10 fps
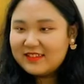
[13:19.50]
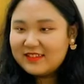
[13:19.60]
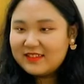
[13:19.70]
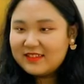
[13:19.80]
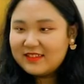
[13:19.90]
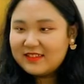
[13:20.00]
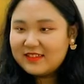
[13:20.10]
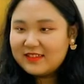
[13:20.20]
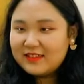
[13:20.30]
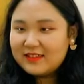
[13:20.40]

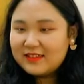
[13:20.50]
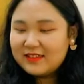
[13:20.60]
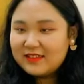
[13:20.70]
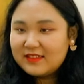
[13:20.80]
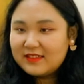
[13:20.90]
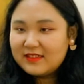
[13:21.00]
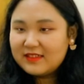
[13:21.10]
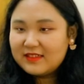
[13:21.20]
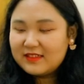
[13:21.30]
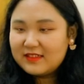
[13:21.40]

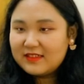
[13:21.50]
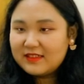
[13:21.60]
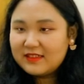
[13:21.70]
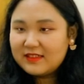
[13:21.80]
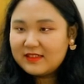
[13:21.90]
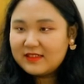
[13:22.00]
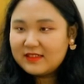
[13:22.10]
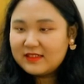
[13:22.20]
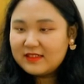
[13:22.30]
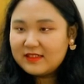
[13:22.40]

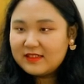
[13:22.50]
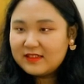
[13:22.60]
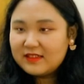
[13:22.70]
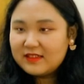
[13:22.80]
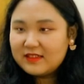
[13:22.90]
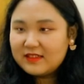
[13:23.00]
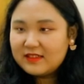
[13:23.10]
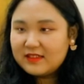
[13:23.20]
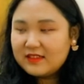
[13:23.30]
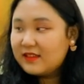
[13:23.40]

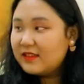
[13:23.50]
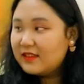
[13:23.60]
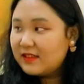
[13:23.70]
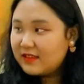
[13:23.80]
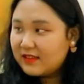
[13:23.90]
(silent)